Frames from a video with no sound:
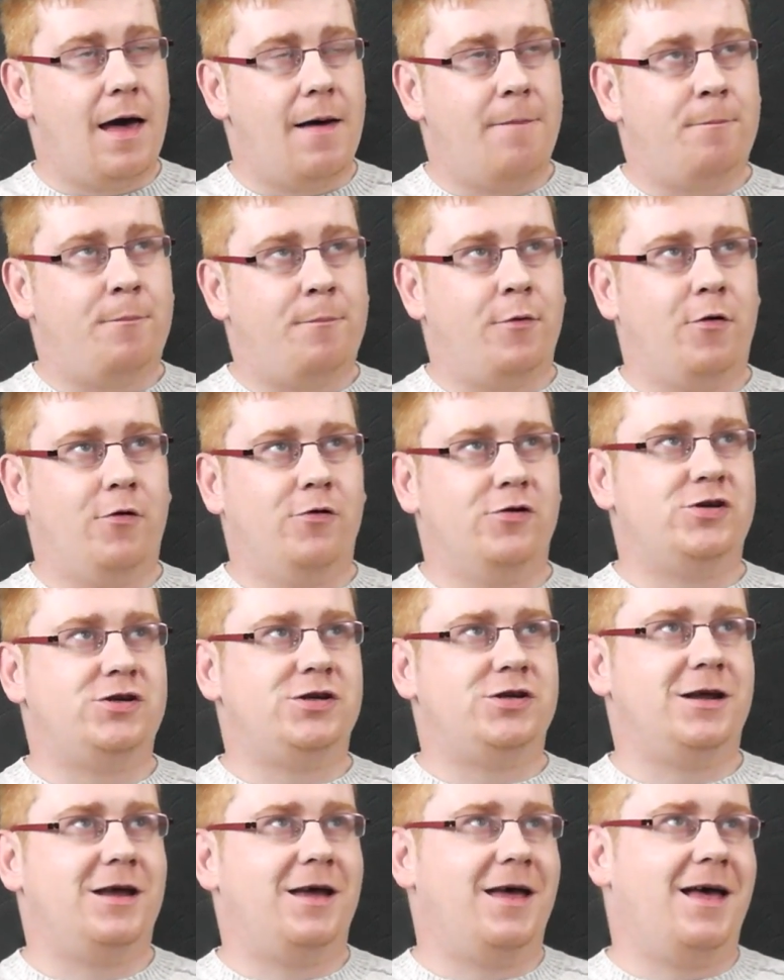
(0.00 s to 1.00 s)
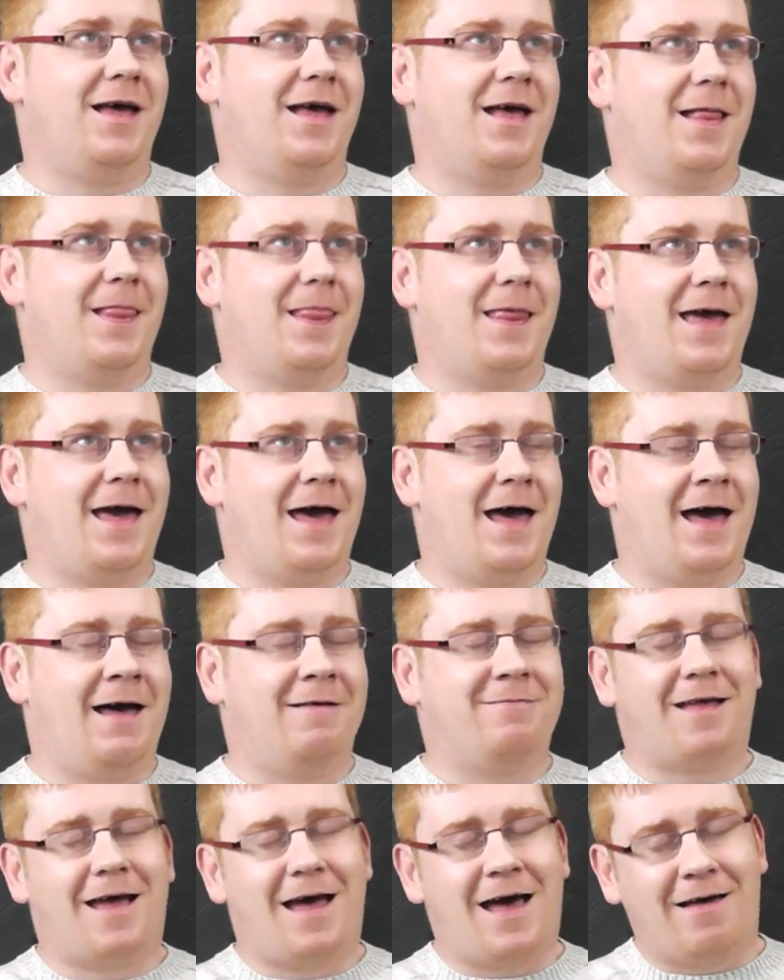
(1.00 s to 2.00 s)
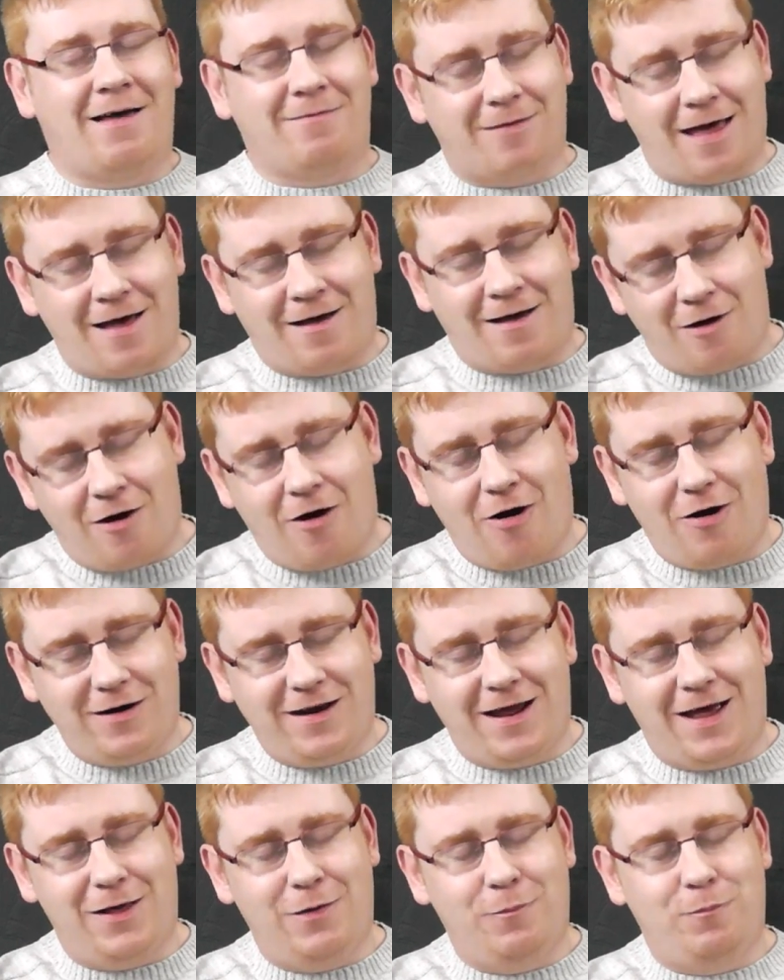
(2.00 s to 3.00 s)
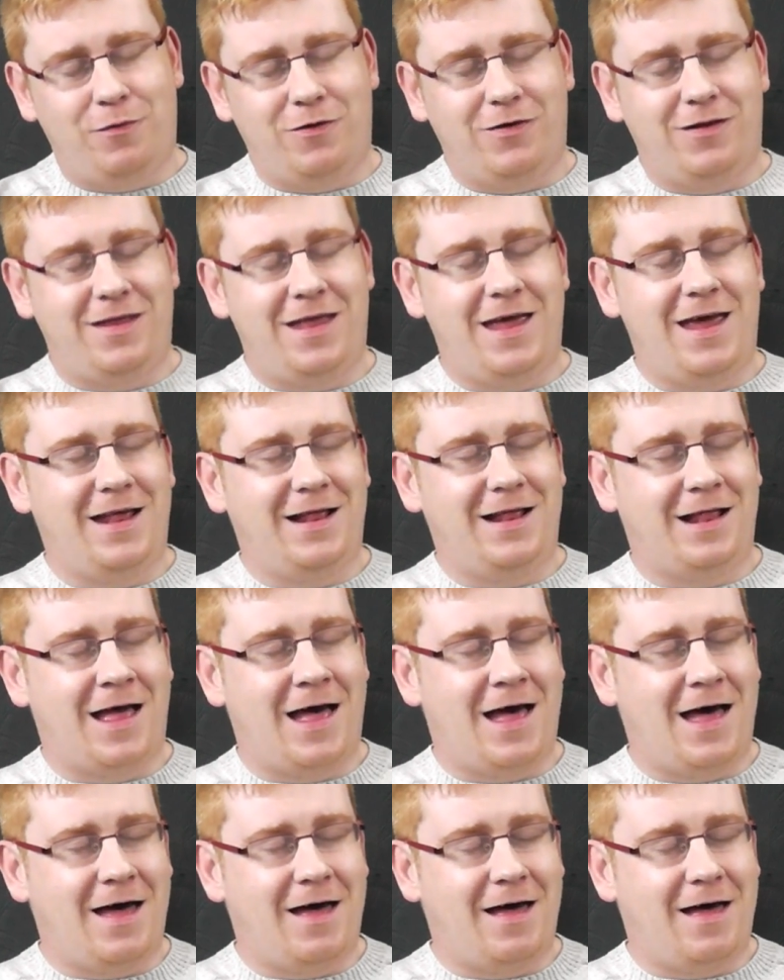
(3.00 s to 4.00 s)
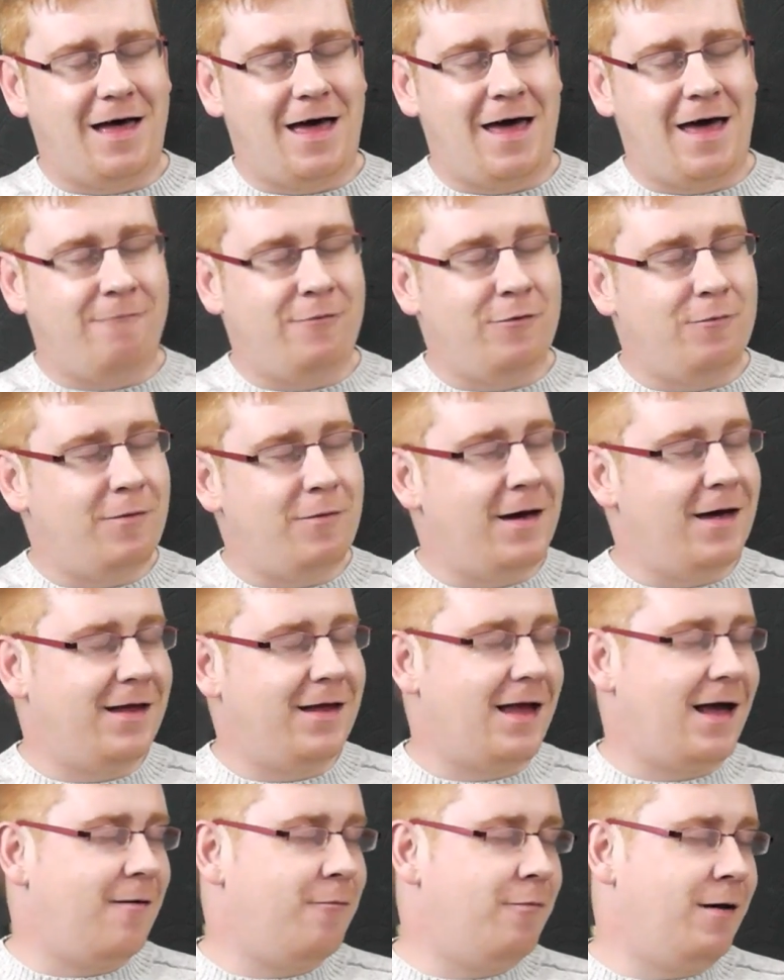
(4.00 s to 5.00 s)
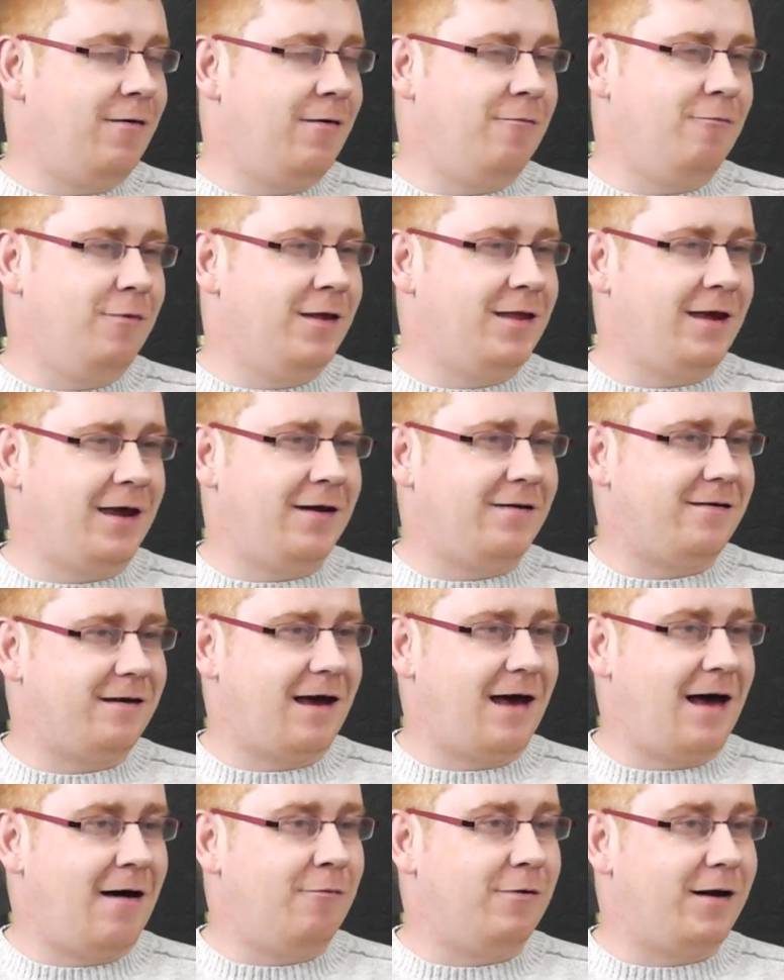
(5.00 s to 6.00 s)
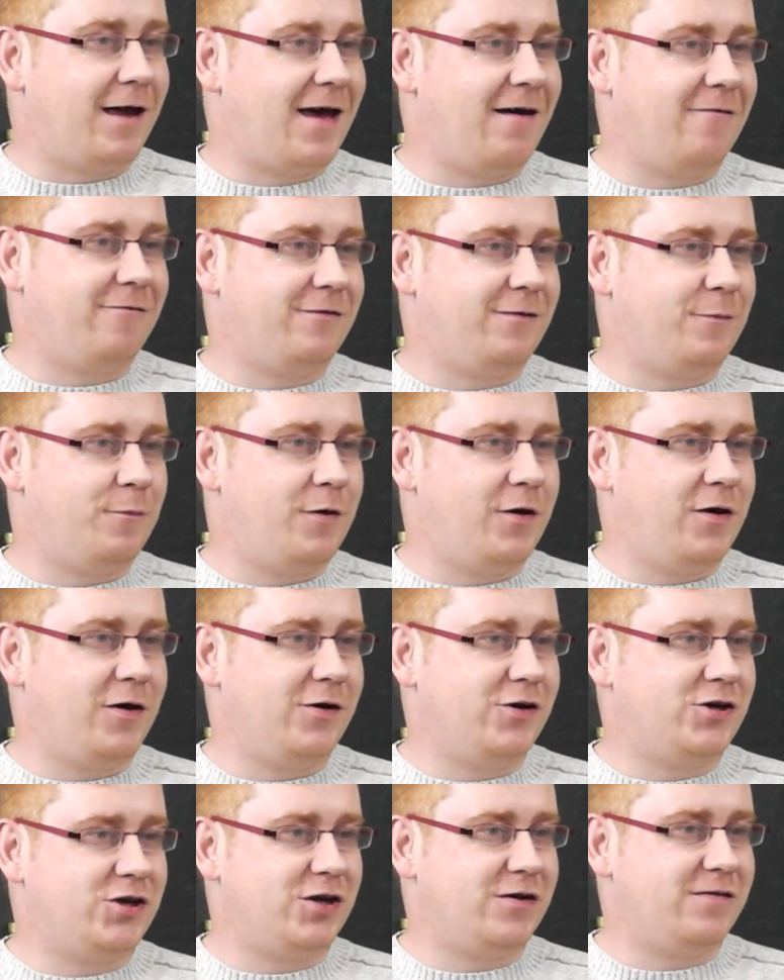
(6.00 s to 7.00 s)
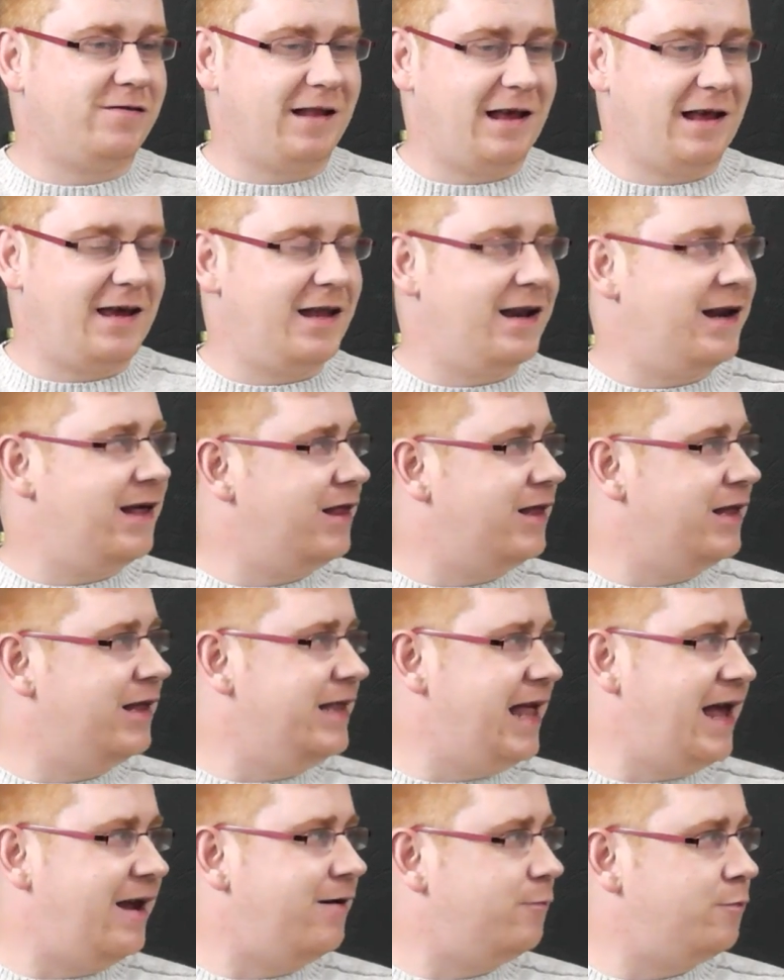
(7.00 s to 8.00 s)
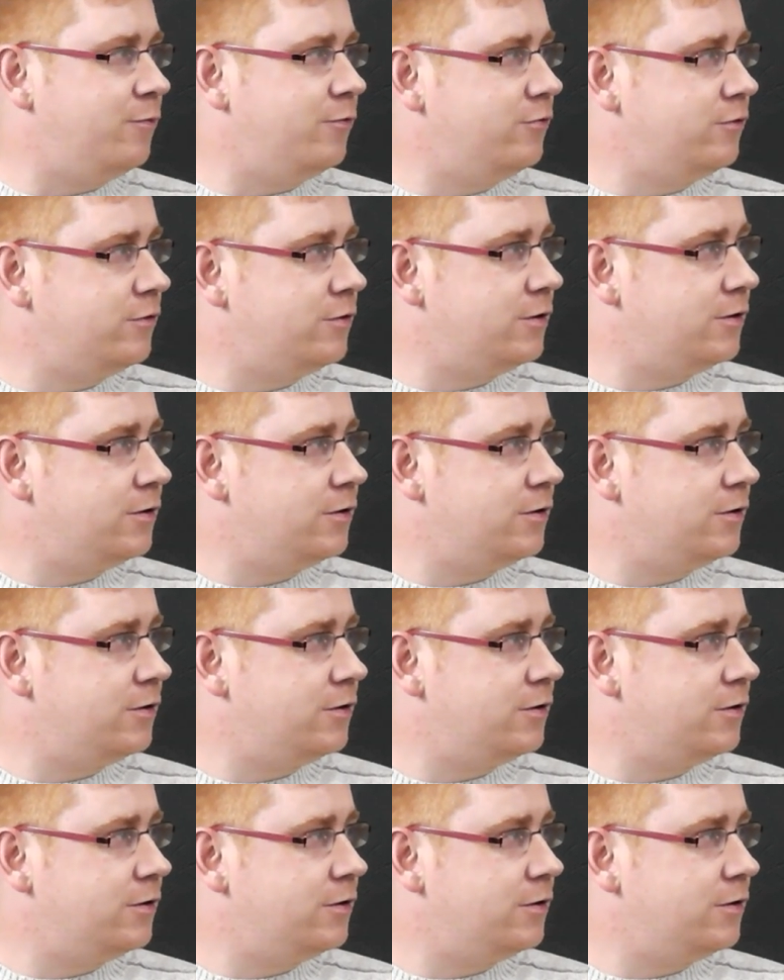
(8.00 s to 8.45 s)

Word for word: but I, I, I can't help but think that everywhere that I went with it, I would have to purchase like a little netbook